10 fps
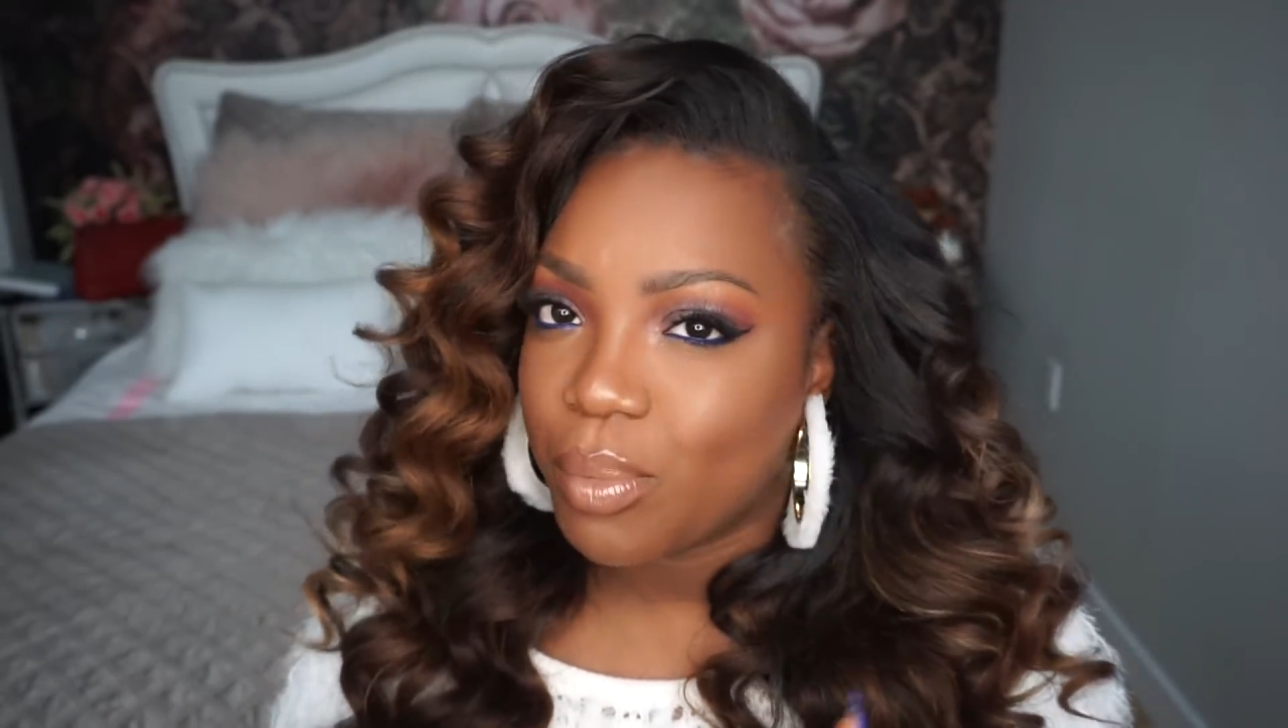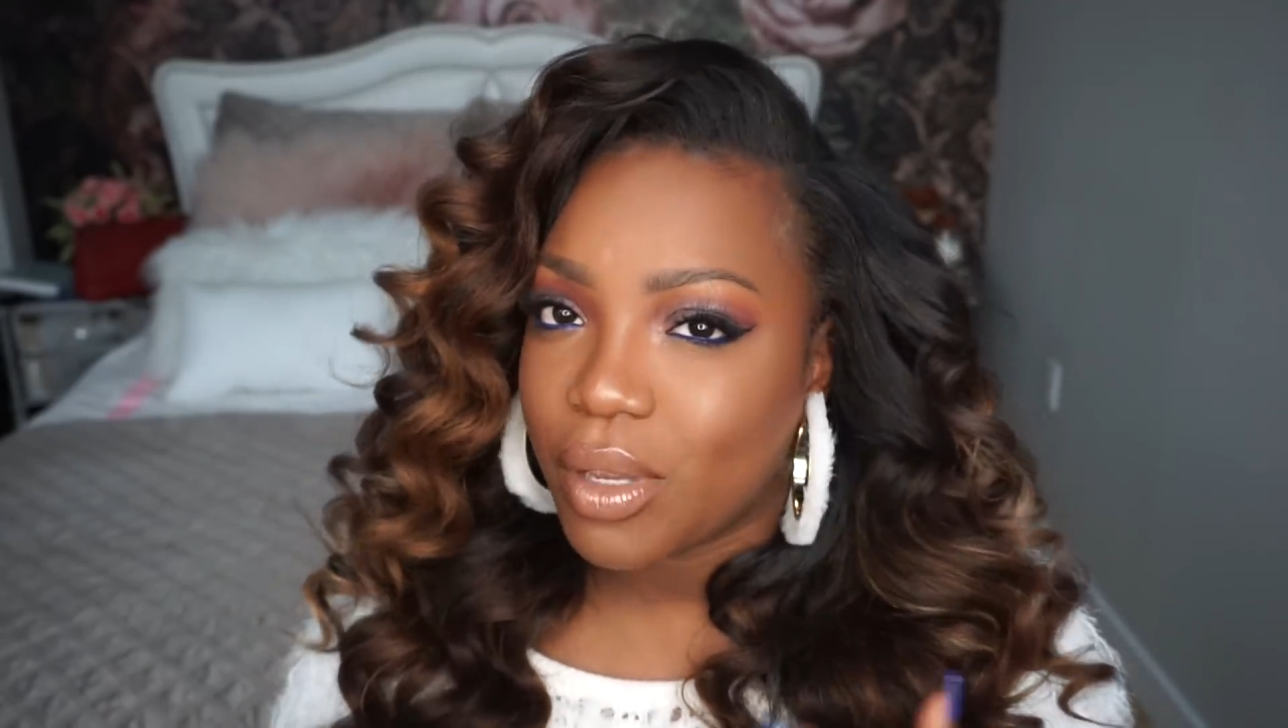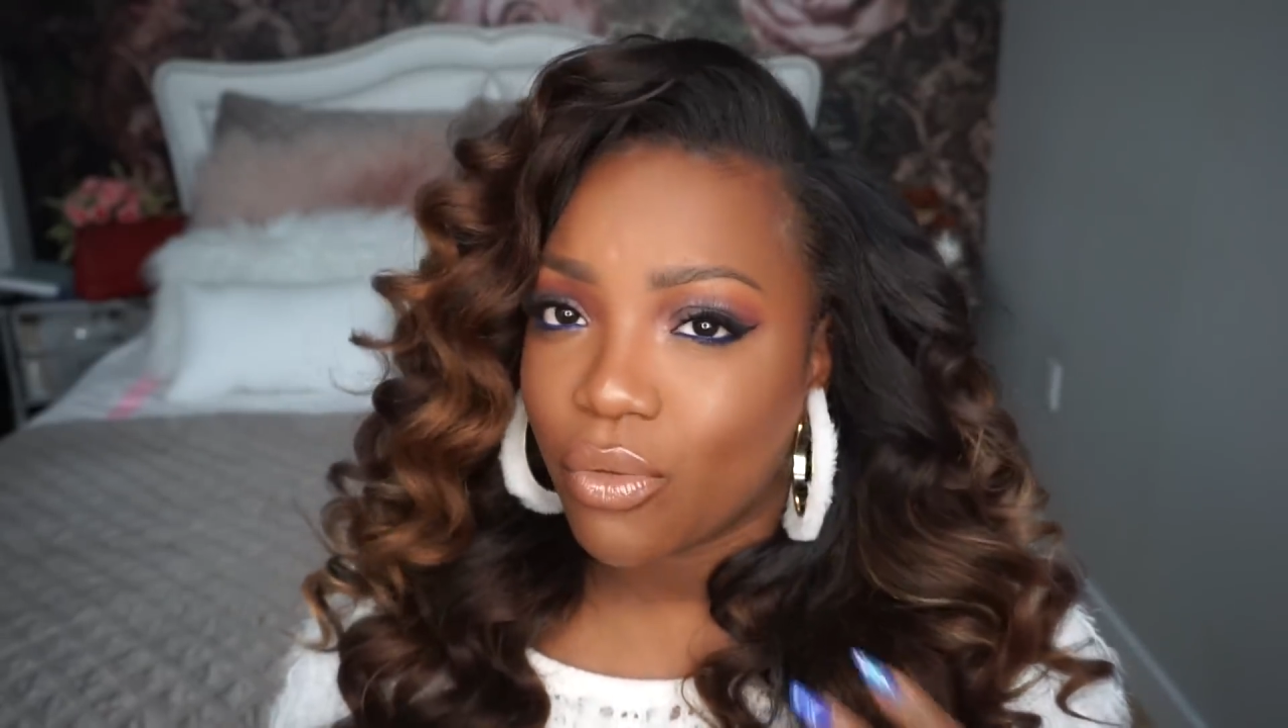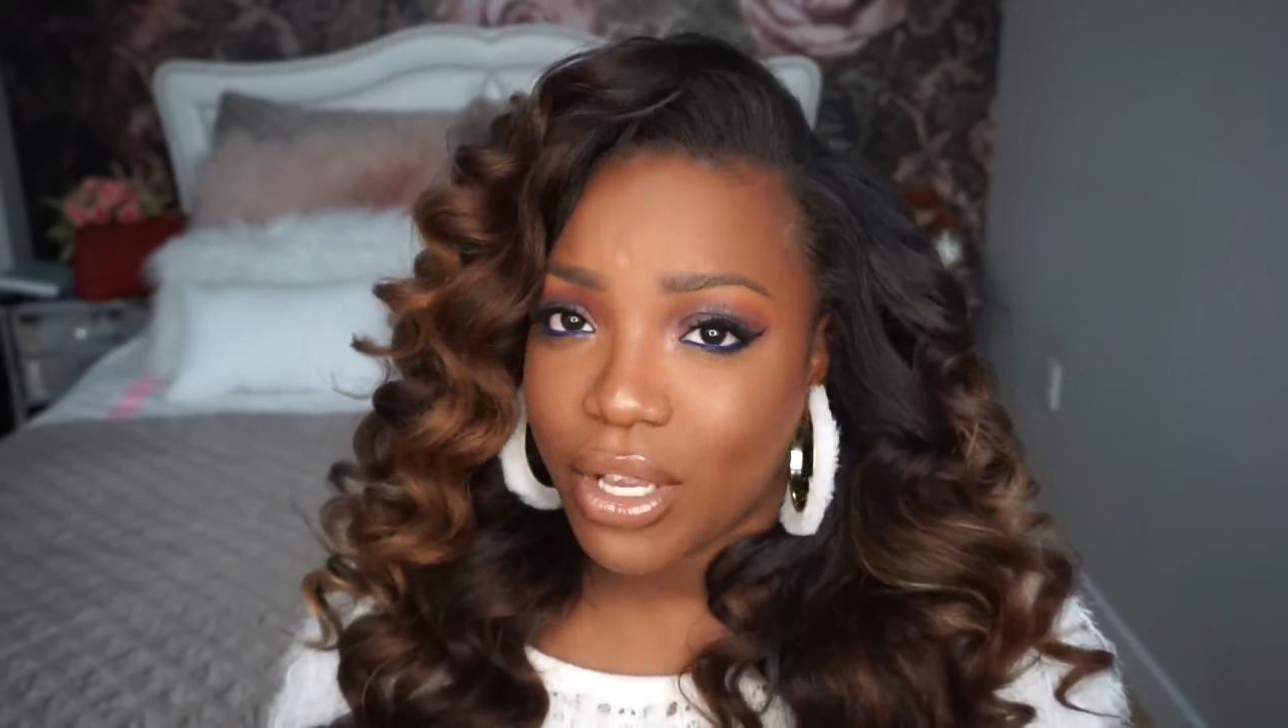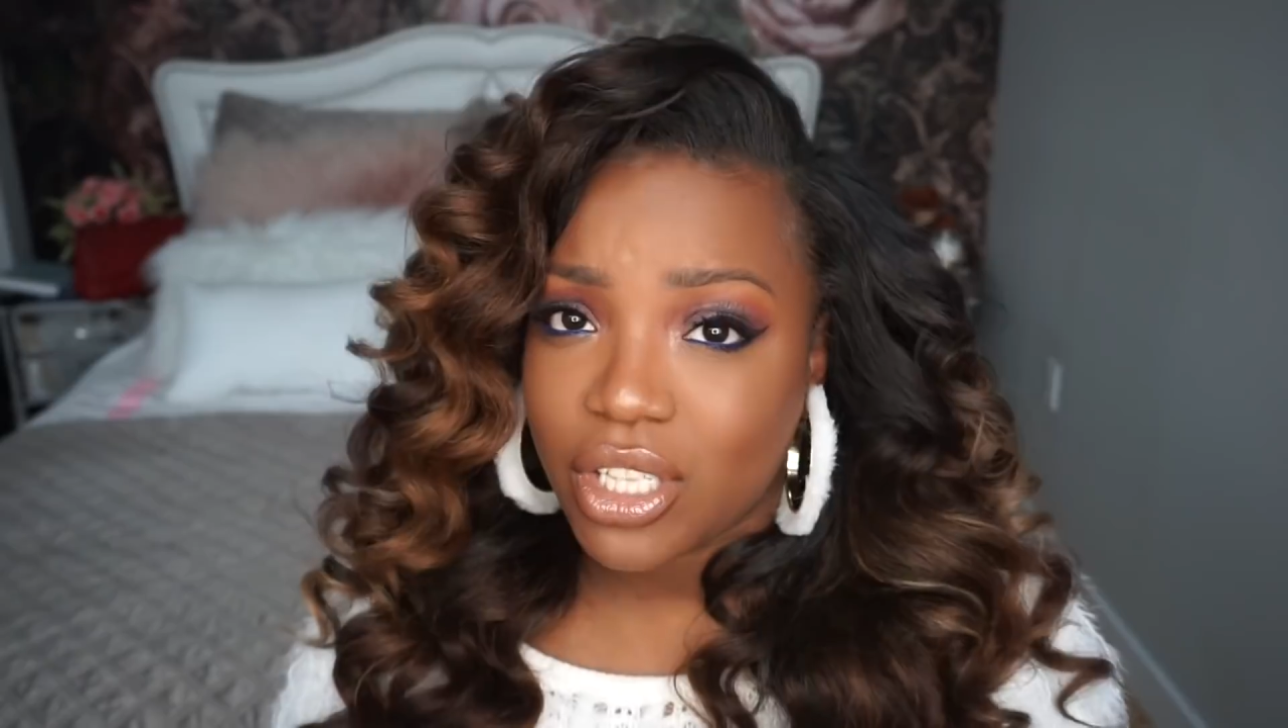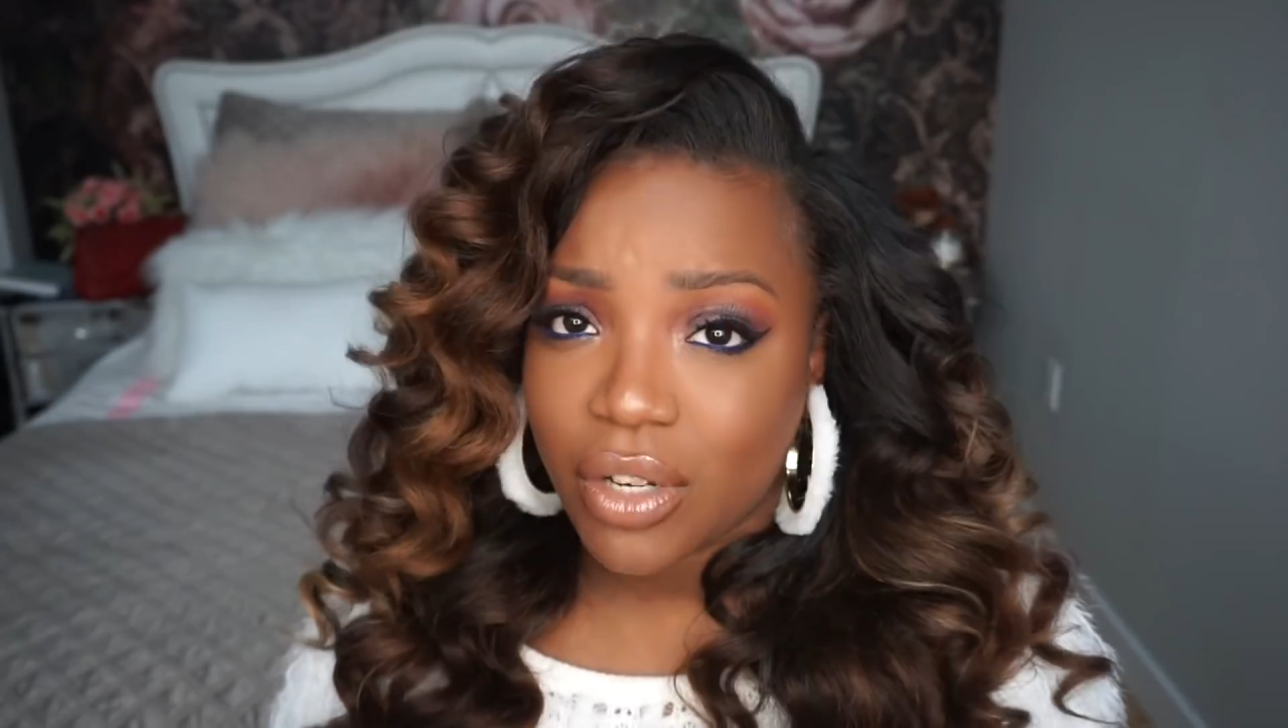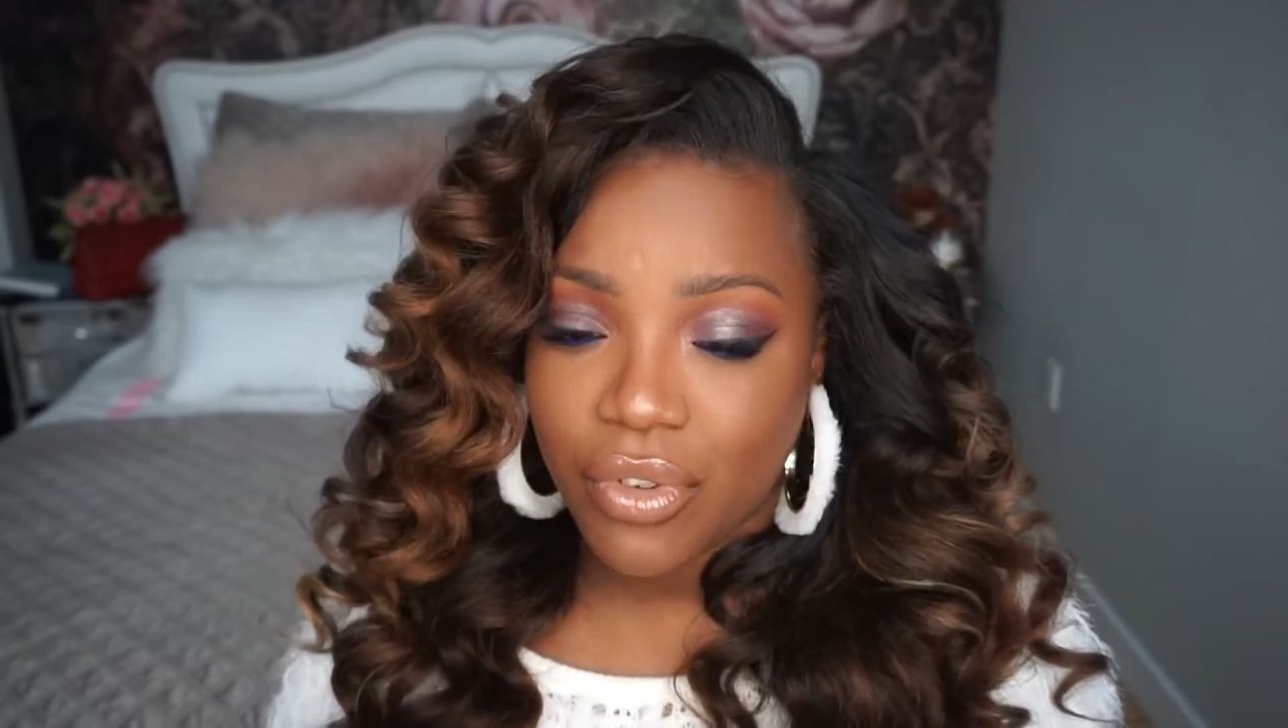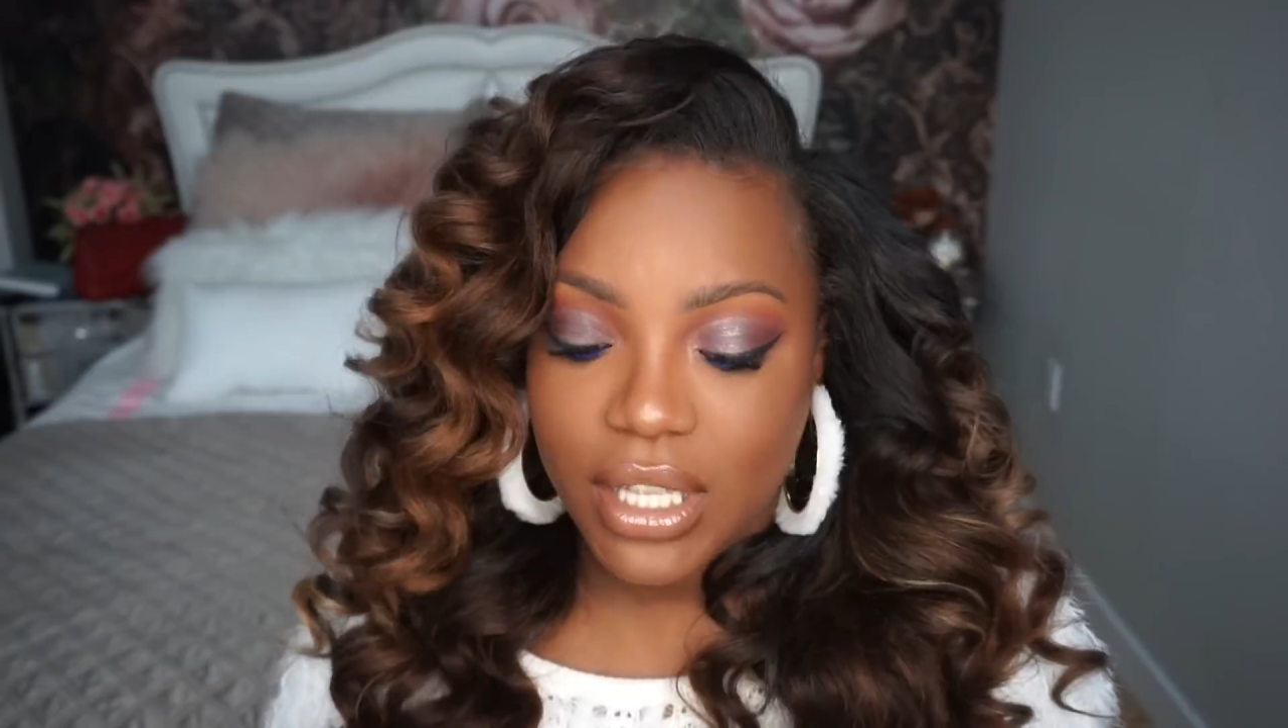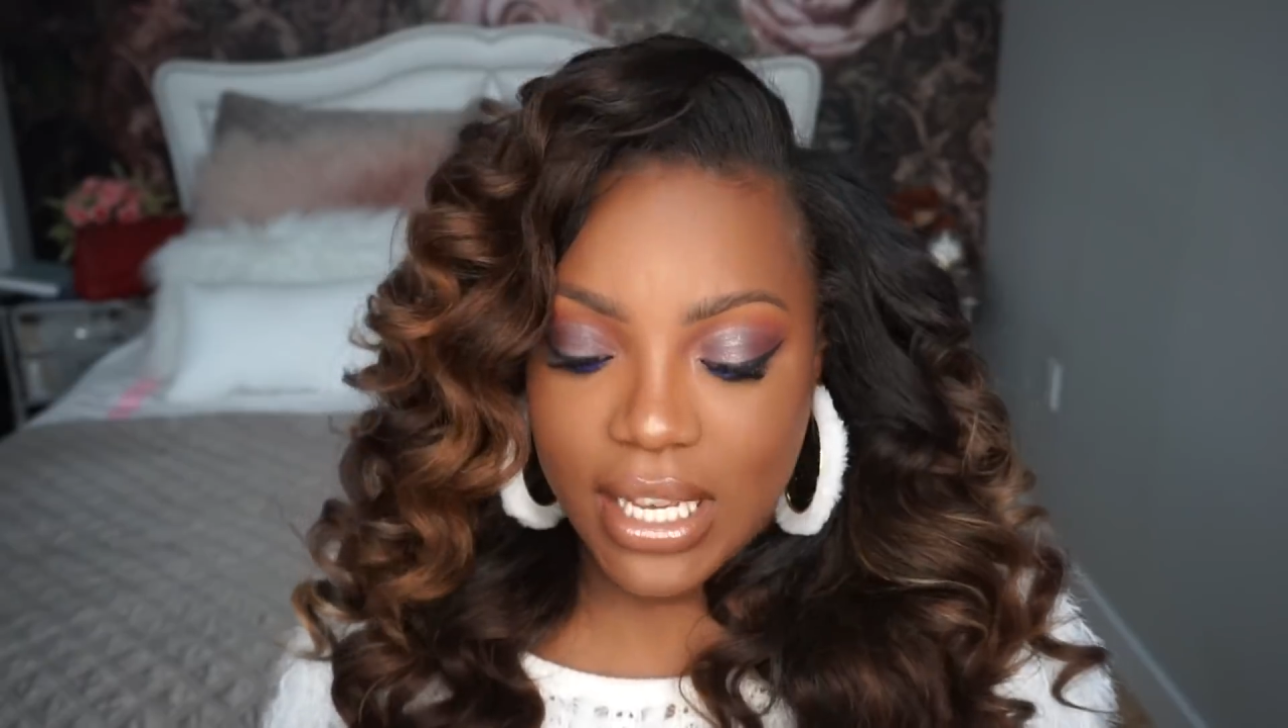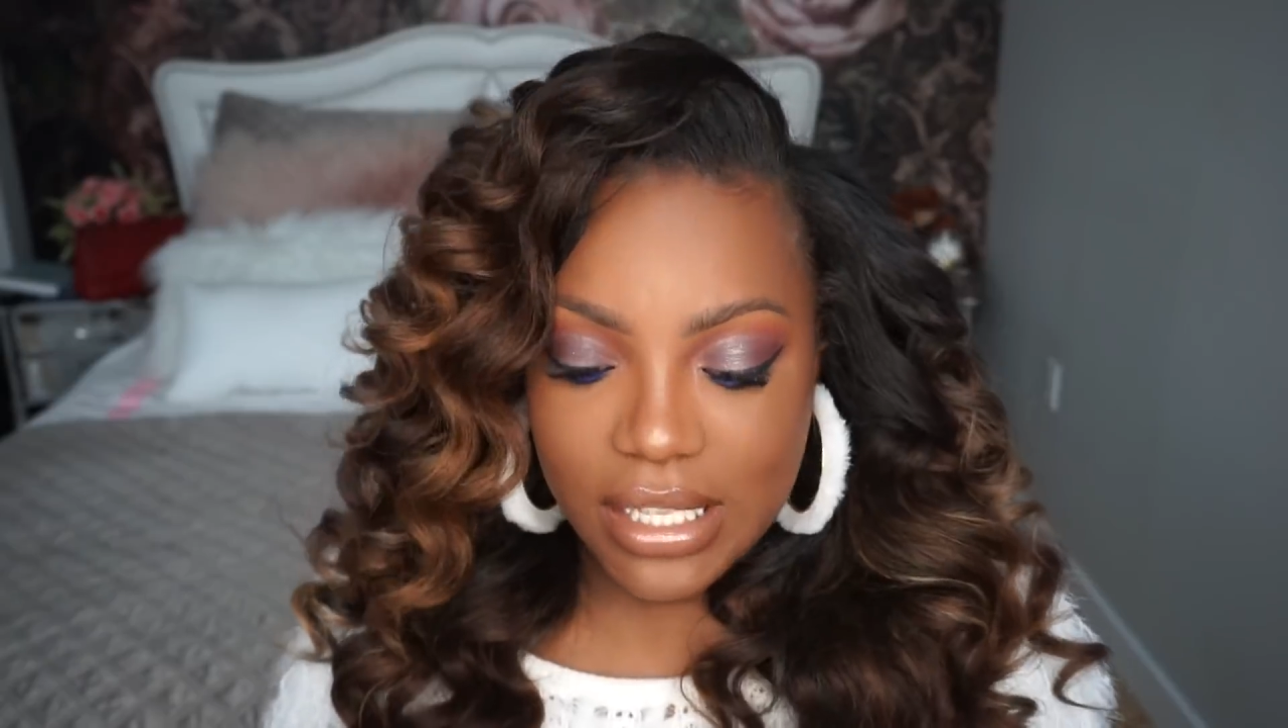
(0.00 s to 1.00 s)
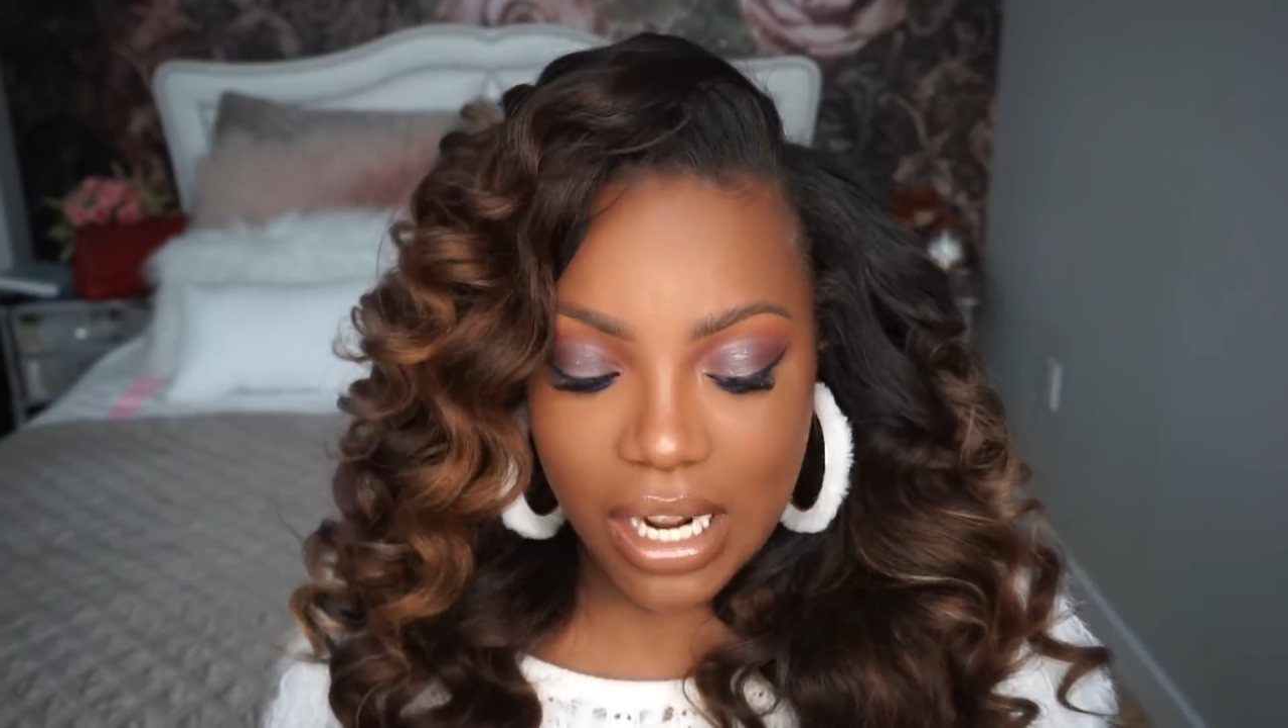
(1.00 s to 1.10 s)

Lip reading: be reaching for these,